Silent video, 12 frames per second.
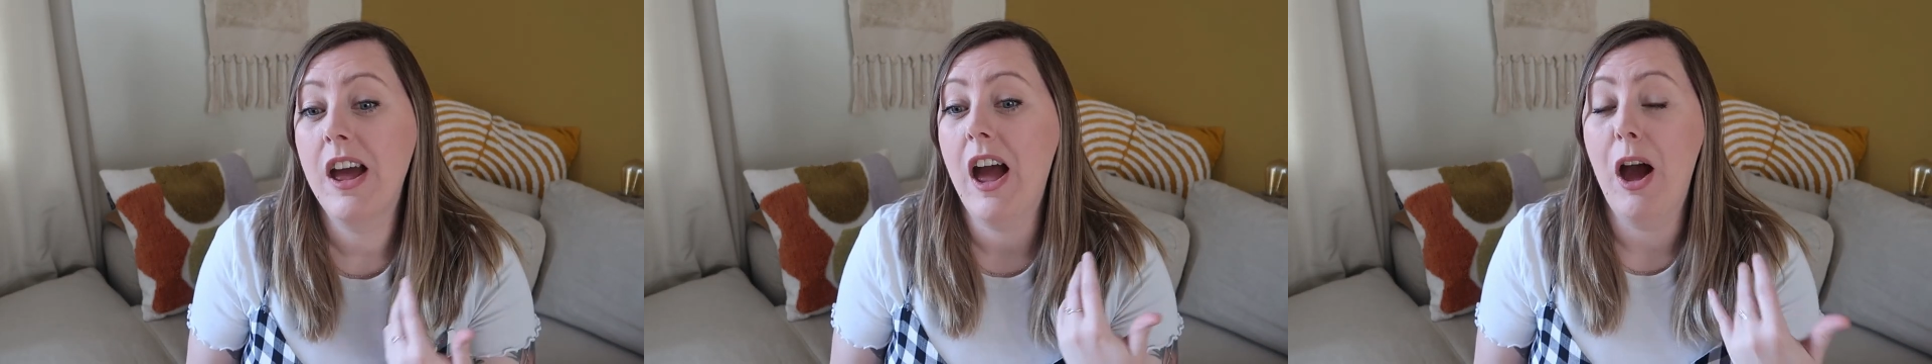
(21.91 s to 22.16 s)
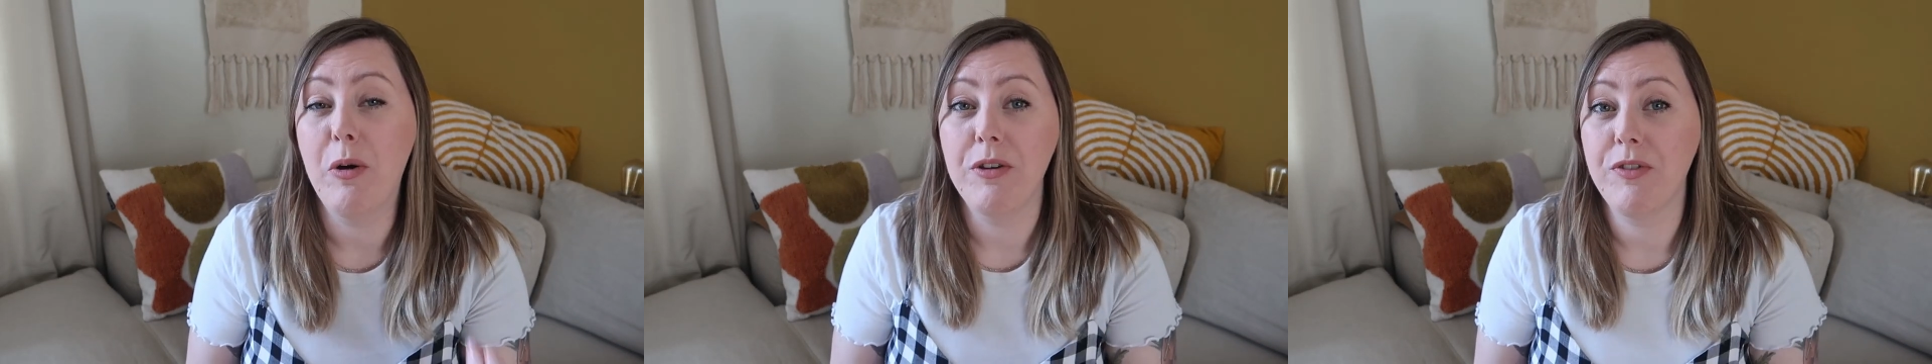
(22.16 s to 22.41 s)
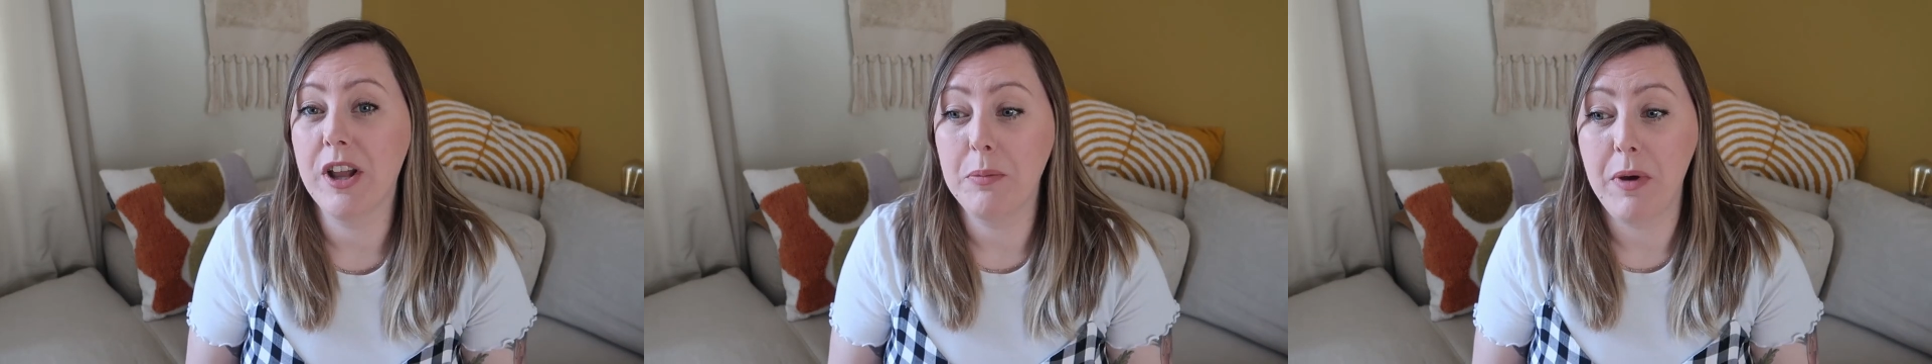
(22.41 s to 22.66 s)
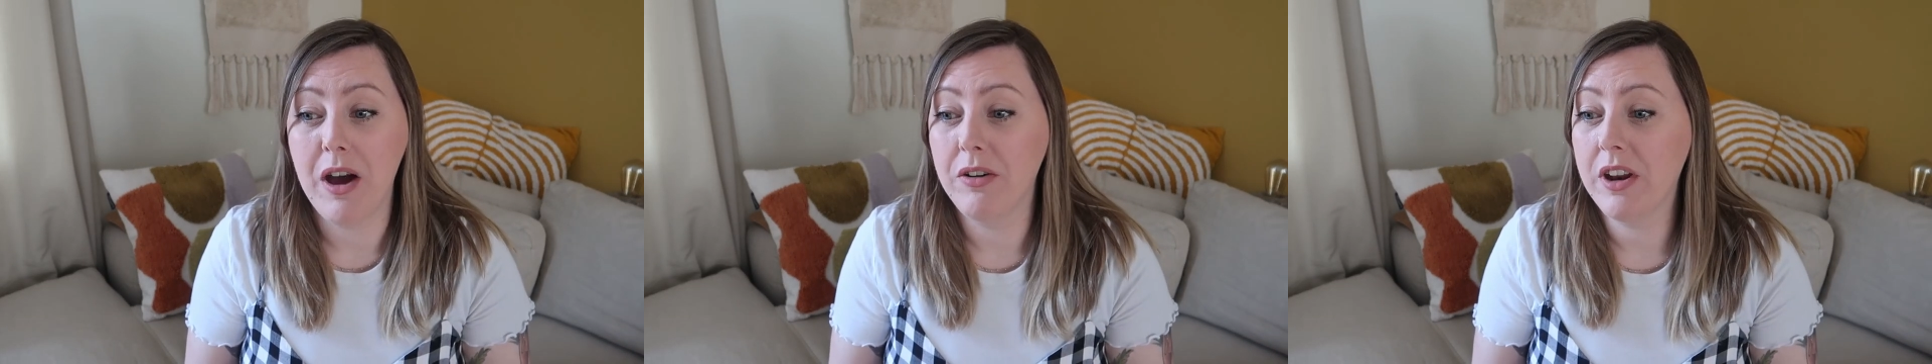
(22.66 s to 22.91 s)
how I feel
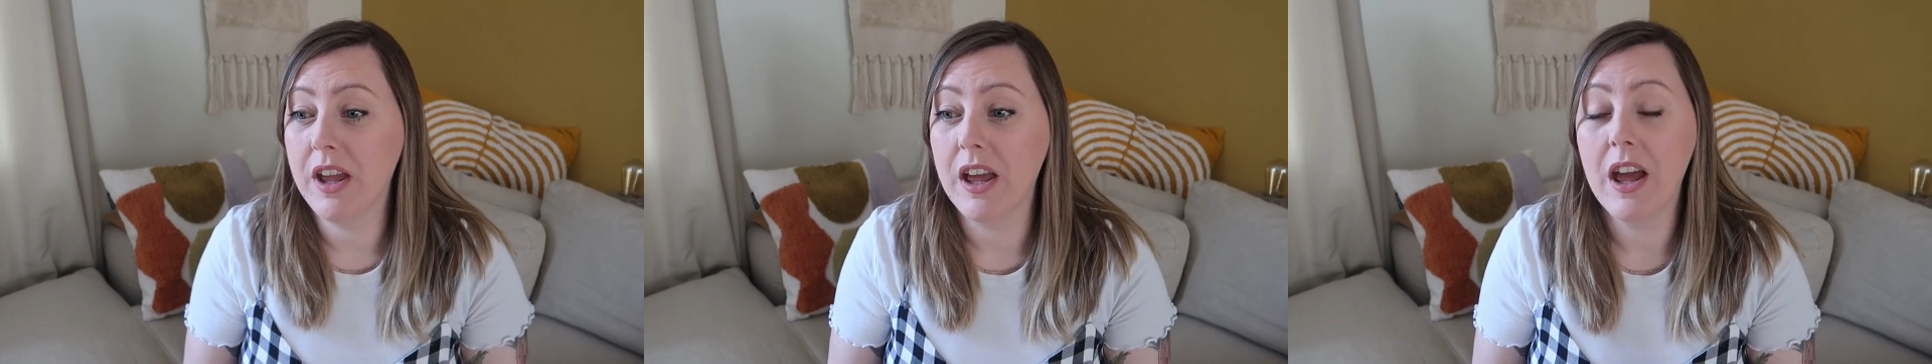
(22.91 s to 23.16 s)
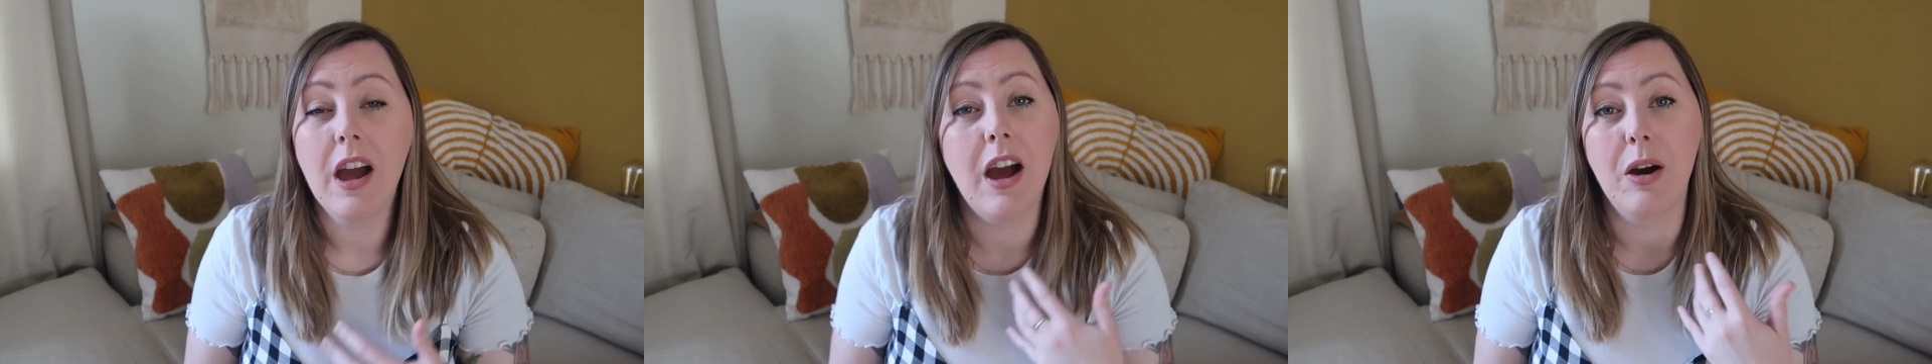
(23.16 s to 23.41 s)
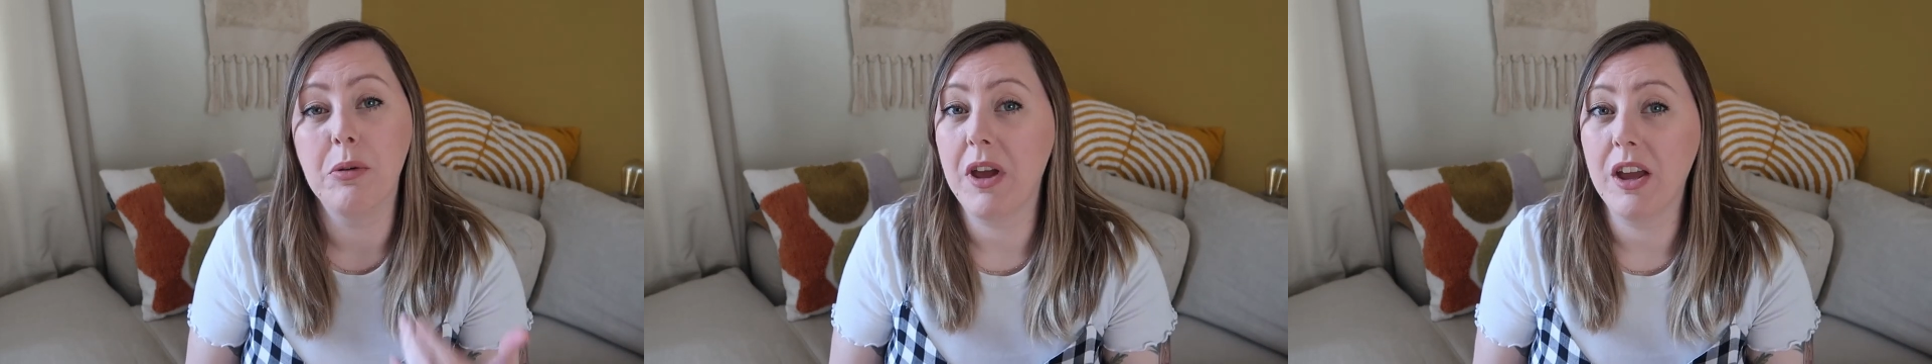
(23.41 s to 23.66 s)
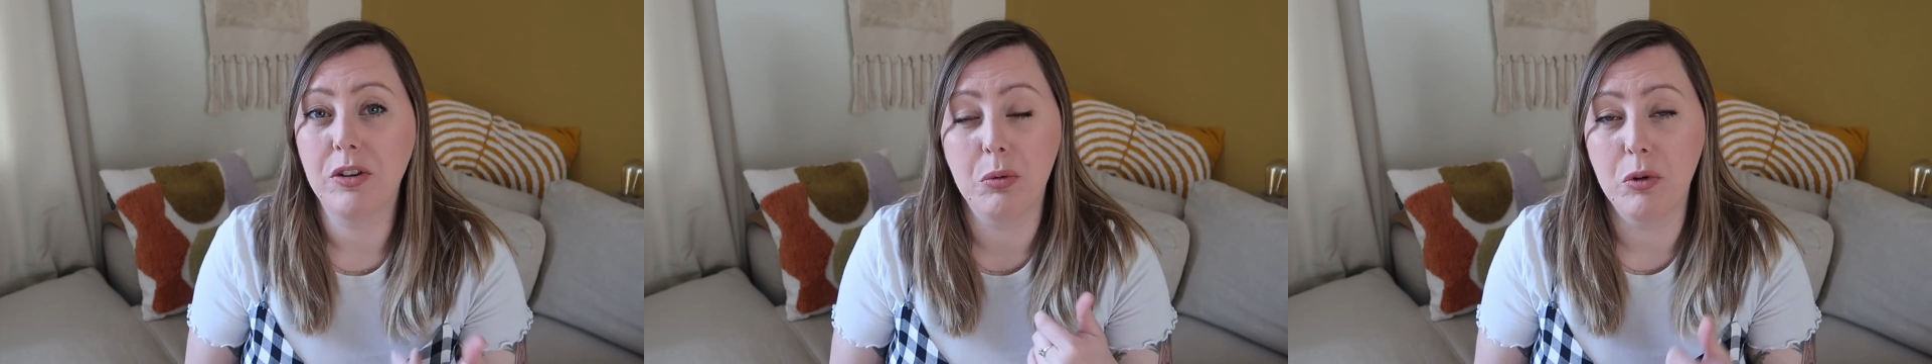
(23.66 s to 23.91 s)
about it, how I'm
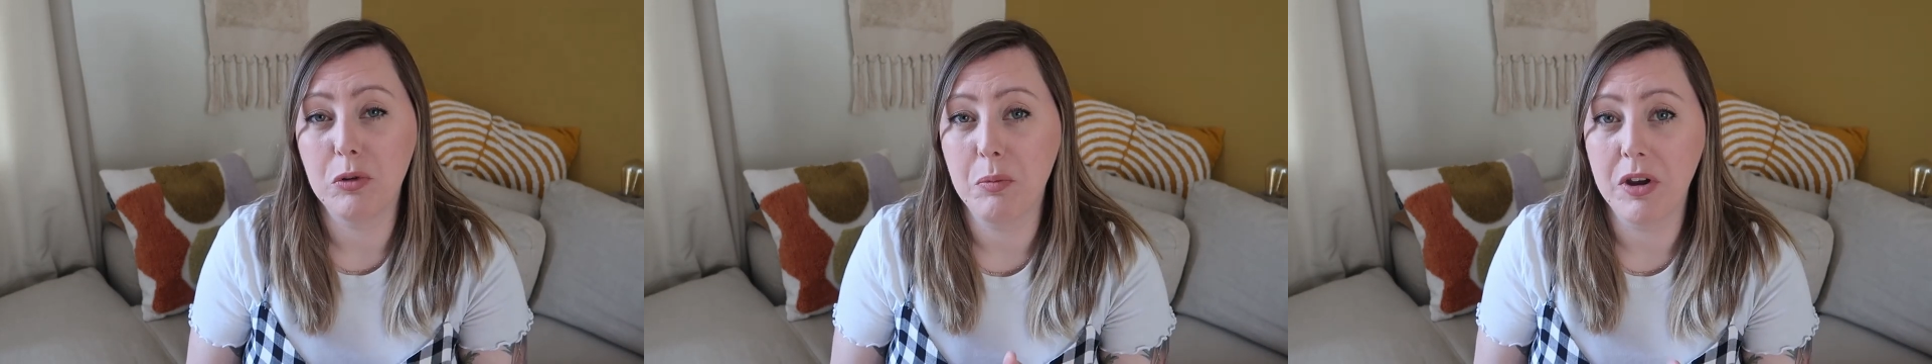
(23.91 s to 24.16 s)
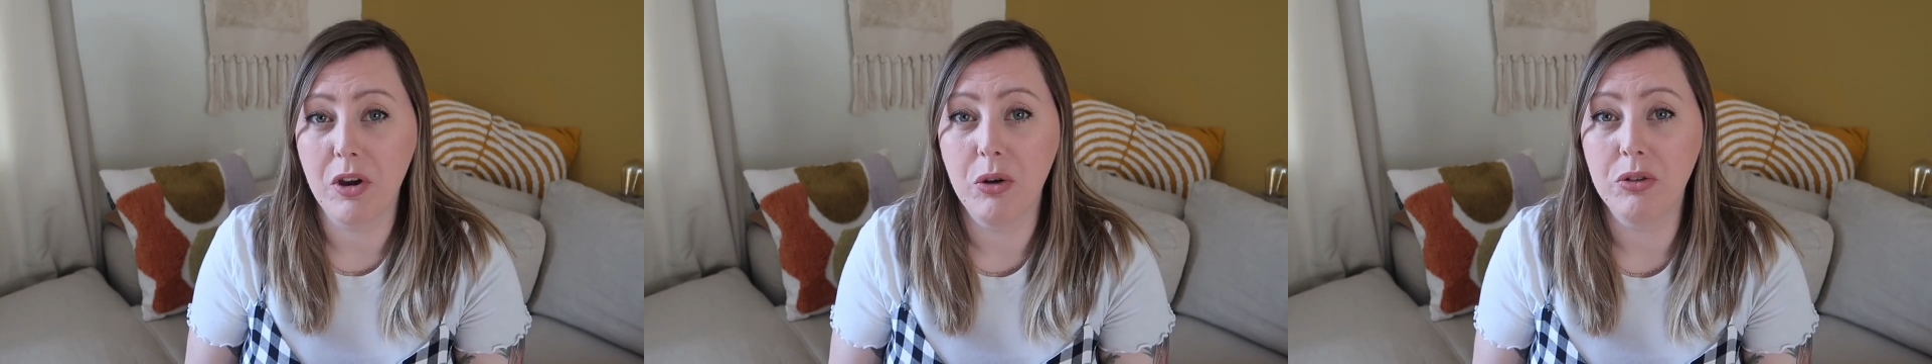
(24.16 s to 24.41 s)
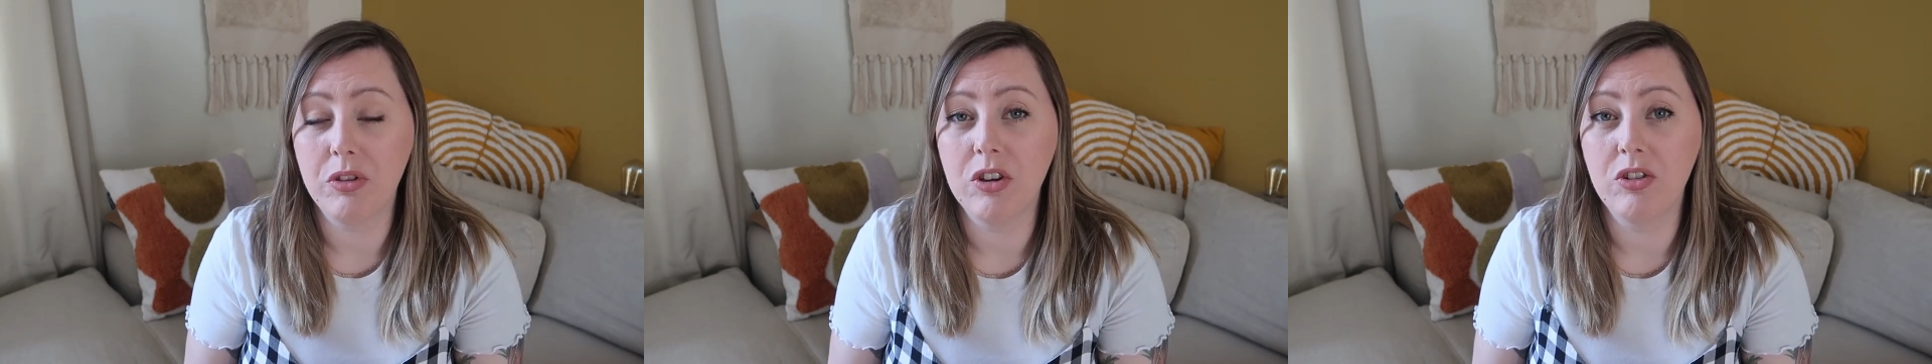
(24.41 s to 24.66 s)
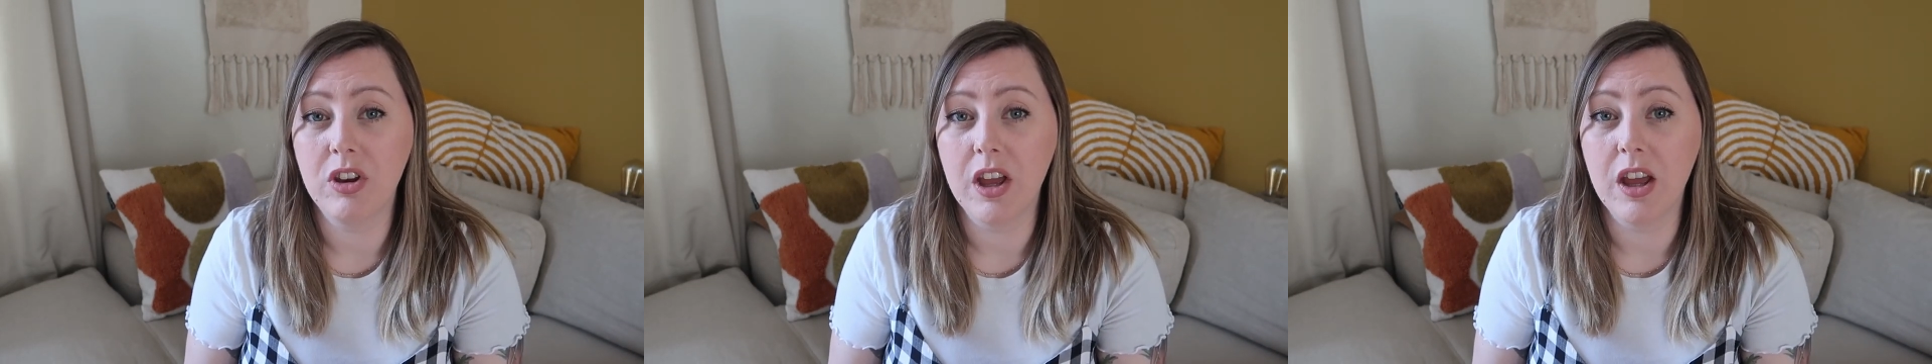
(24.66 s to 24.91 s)
getting towards my goals
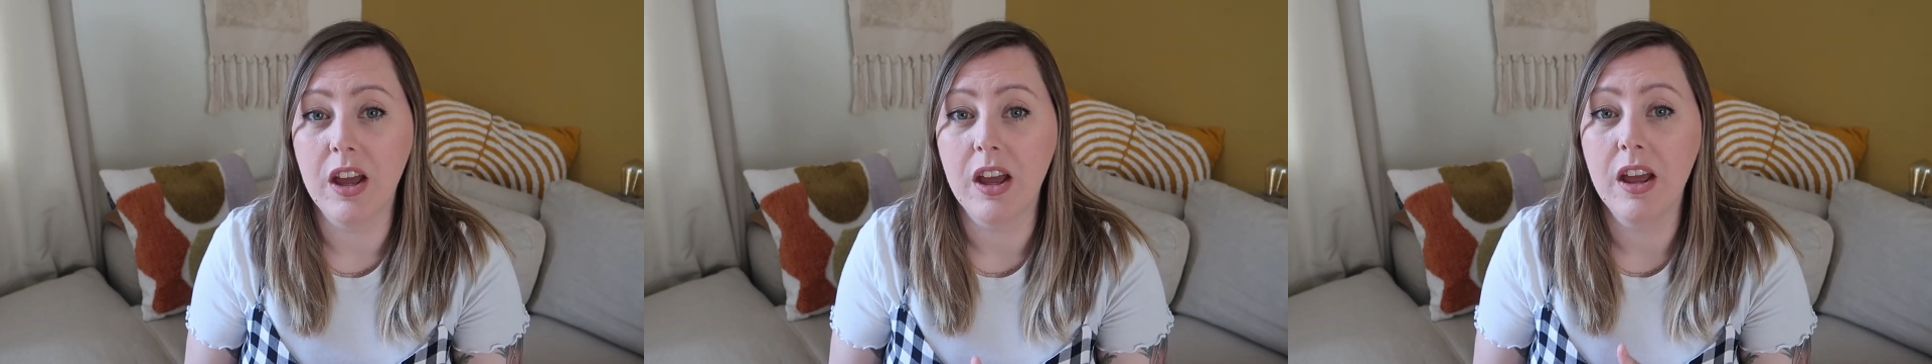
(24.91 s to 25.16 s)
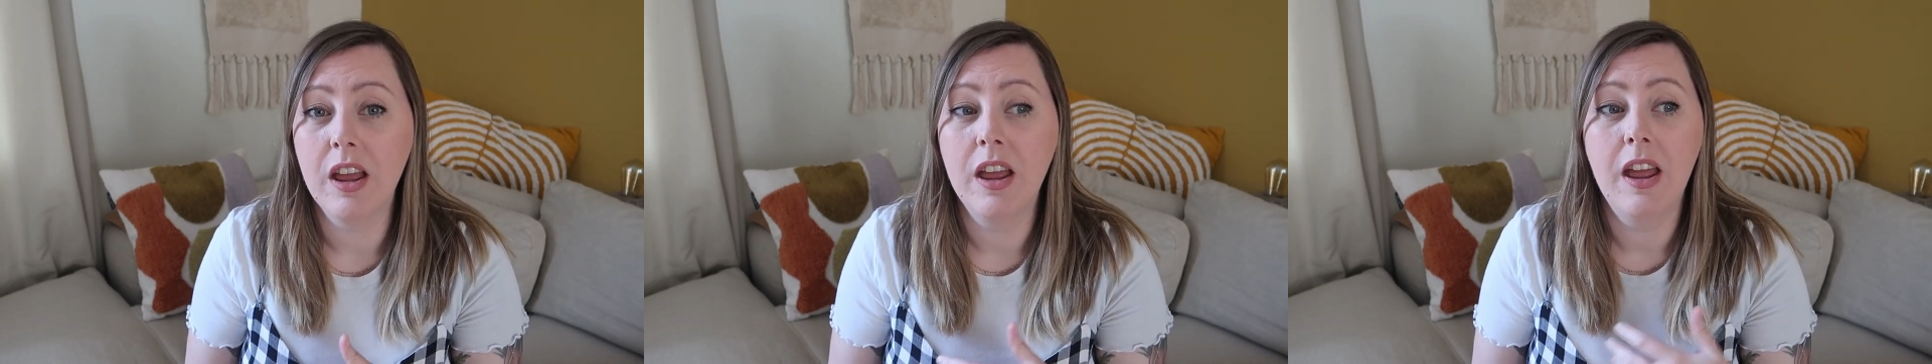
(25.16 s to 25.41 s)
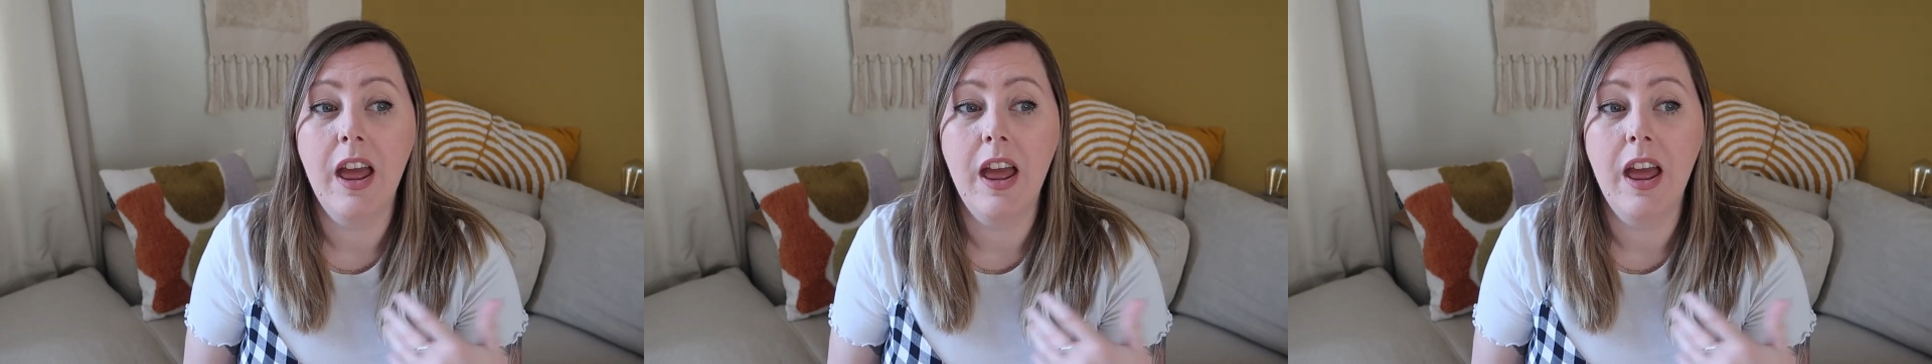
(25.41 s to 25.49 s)
this year,